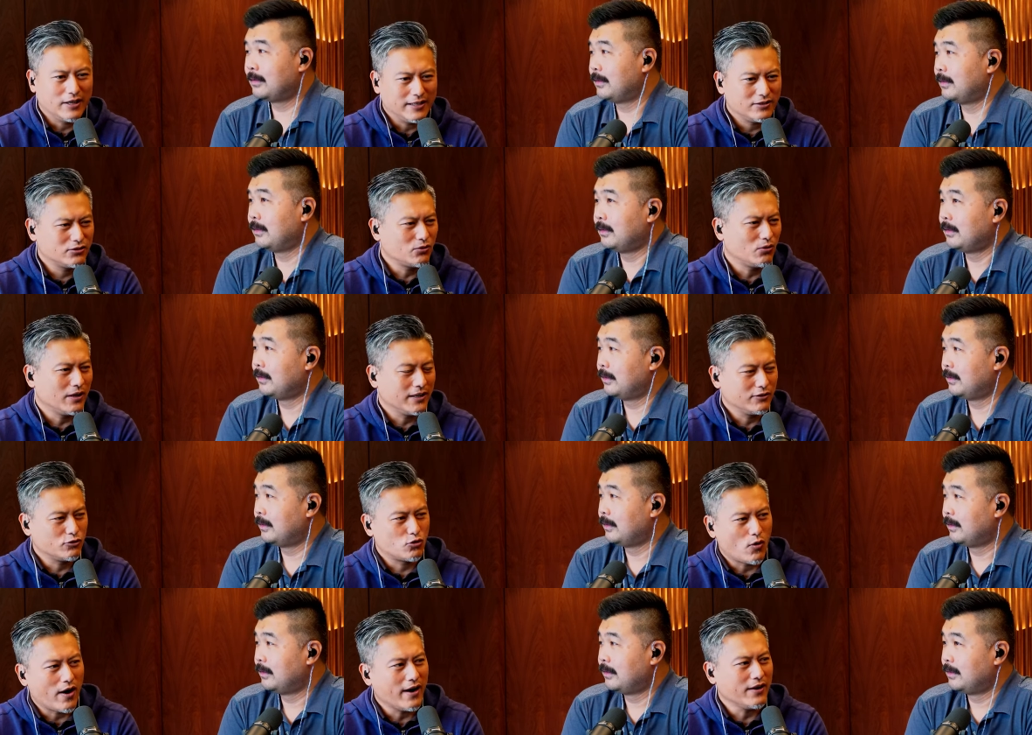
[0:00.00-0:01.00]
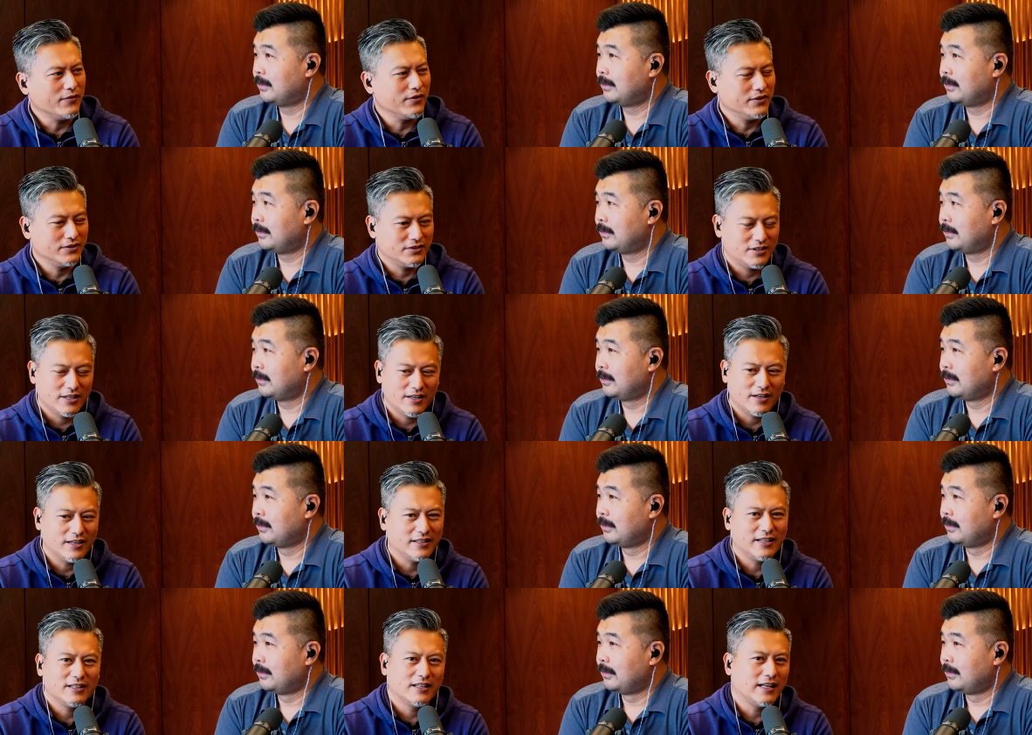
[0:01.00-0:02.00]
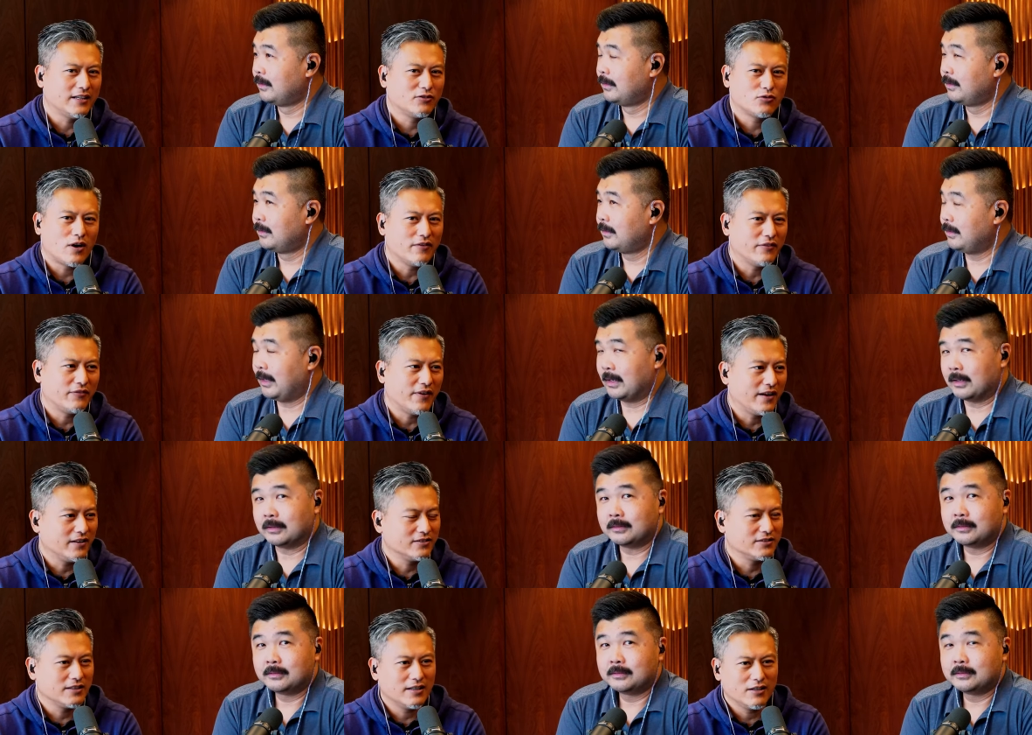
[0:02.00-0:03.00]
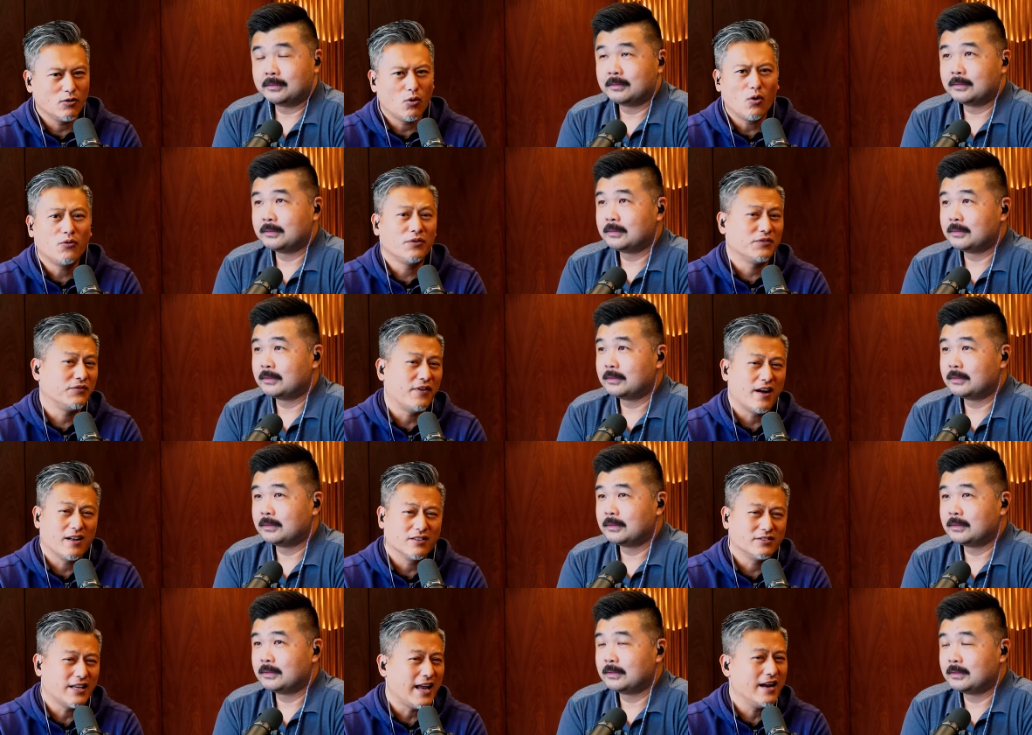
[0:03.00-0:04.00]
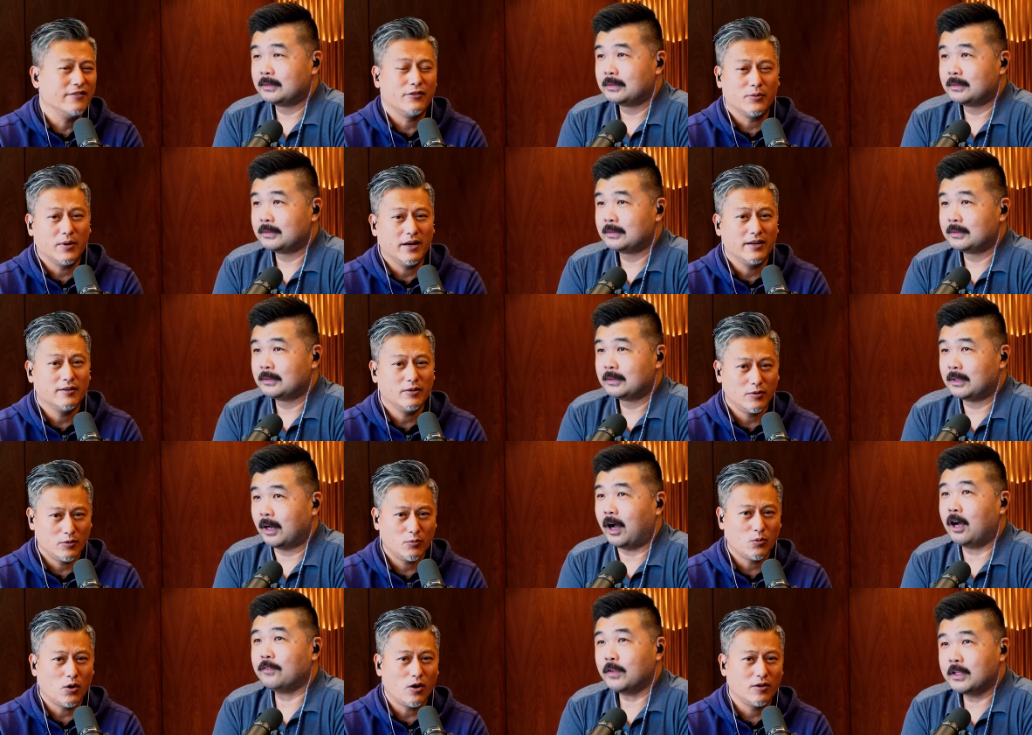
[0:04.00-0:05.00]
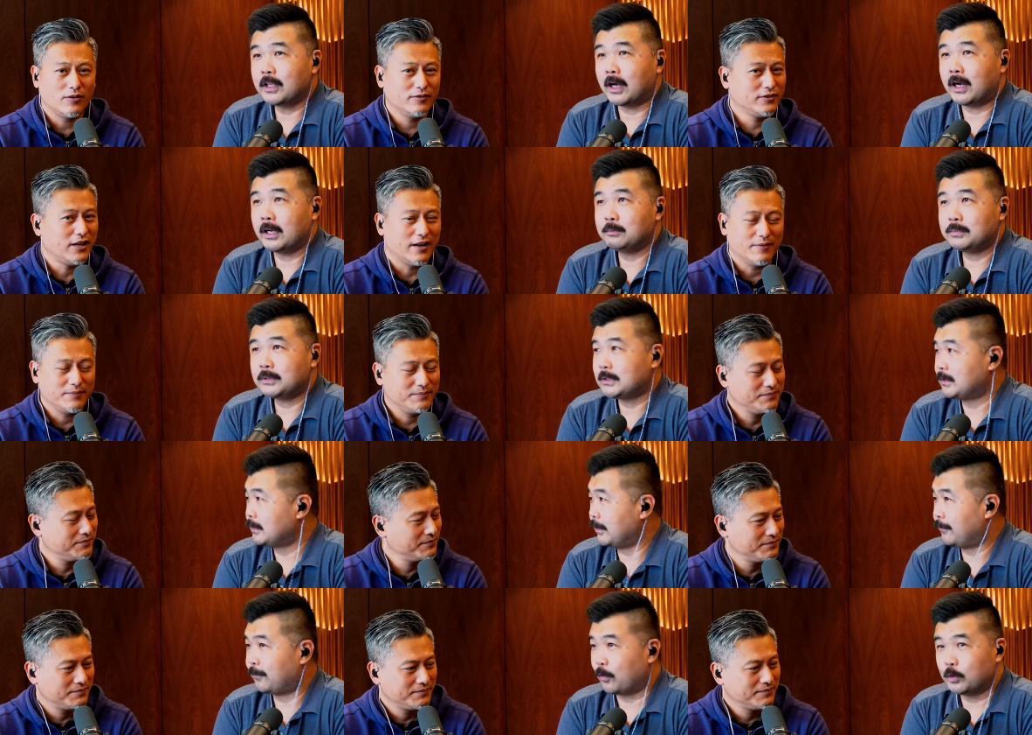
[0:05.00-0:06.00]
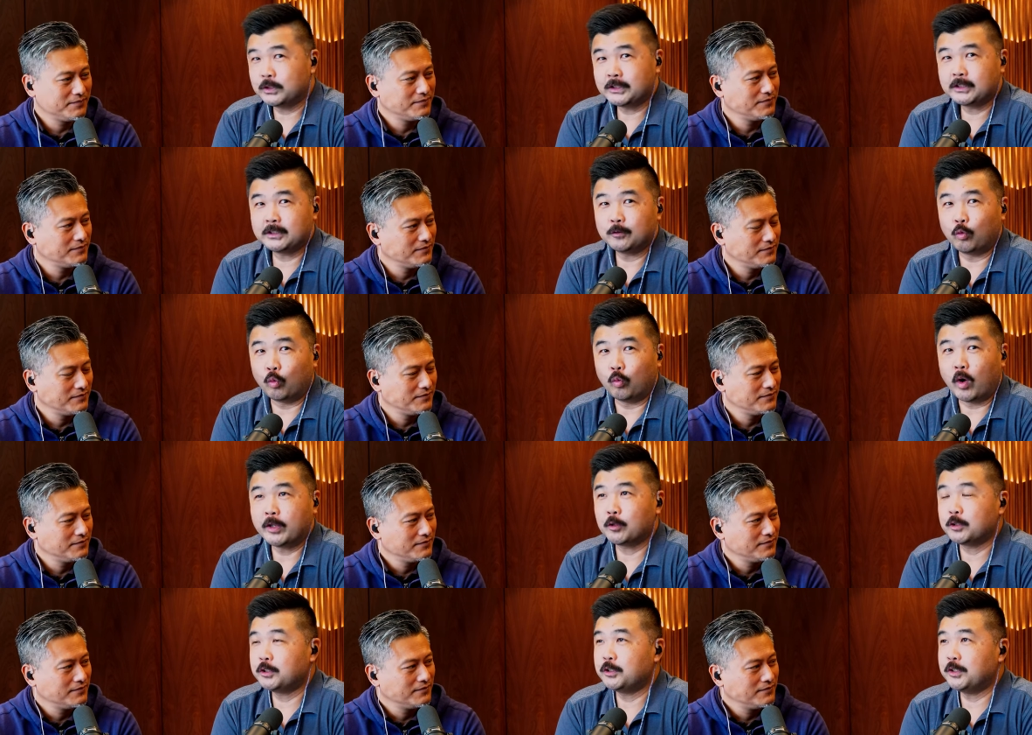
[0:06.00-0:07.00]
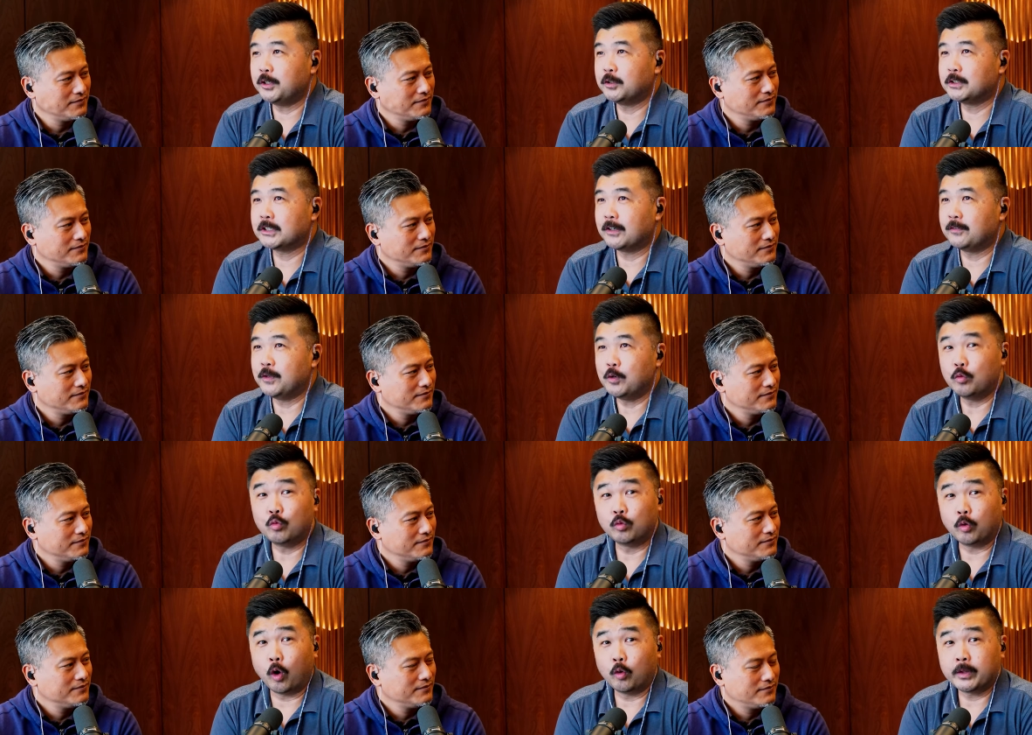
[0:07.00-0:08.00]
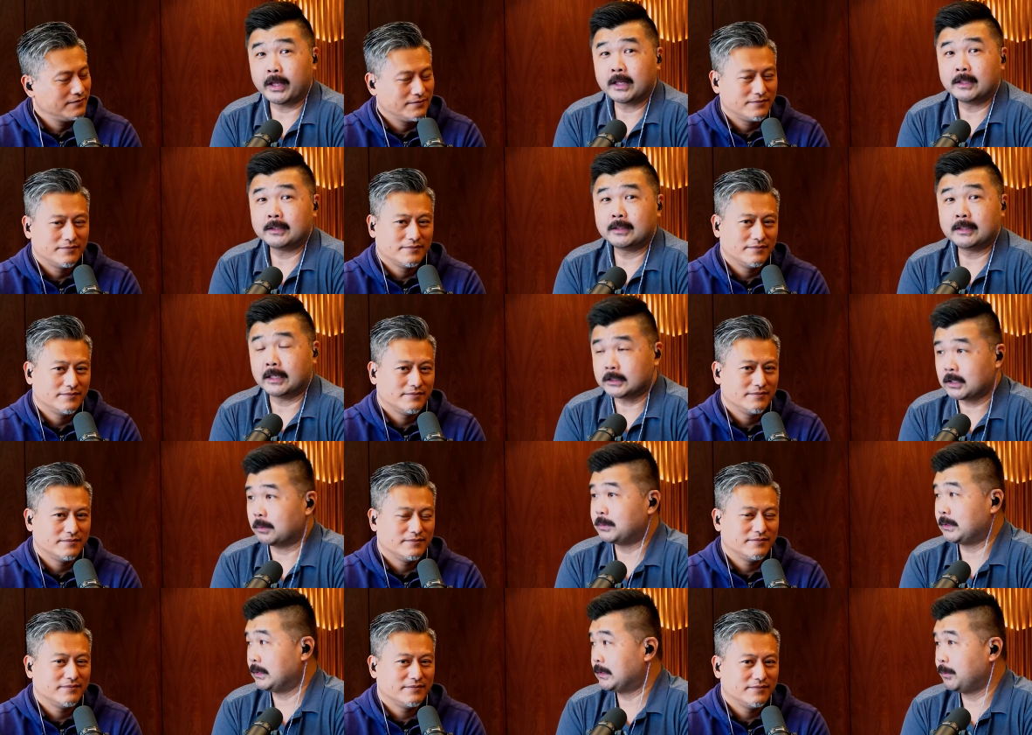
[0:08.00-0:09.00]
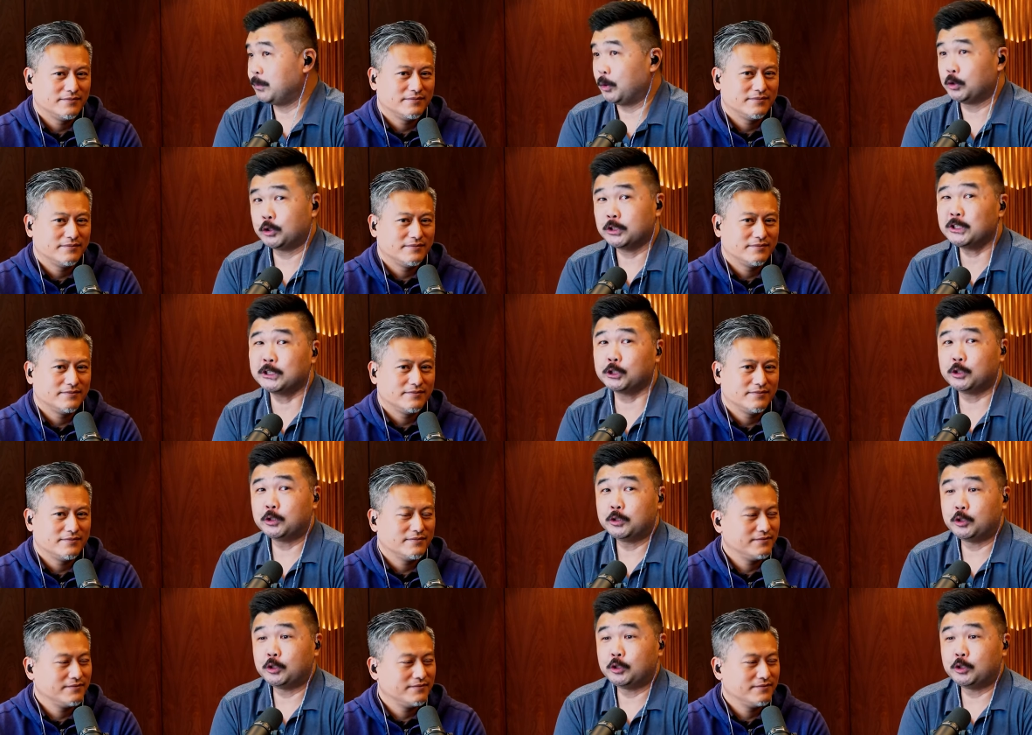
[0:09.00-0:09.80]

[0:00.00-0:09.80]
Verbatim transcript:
Speaker 1: installing drivers here and it, like driver yeah. files, uh, orphan files everywhere. Oftentimes,
Speaker 2: yeah. the first one or two years of you owning a desktop system, you're just